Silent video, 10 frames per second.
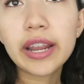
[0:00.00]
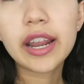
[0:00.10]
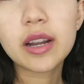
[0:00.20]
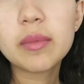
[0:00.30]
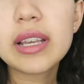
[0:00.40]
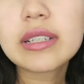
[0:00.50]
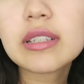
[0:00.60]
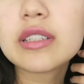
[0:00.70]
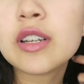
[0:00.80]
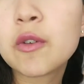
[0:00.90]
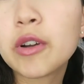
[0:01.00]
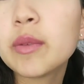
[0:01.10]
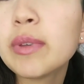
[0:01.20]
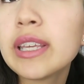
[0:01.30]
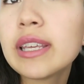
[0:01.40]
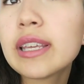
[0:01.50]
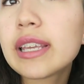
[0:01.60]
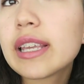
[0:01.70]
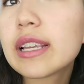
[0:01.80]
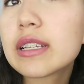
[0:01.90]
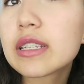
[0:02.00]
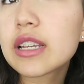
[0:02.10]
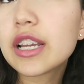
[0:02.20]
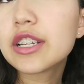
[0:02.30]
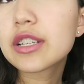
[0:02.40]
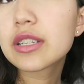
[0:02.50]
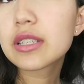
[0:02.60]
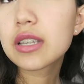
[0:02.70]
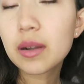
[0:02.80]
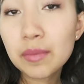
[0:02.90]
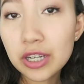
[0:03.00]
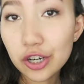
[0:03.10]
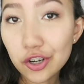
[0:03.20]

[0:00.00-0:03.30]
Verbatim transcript: hair because it's annoying me. And I just, I'm going to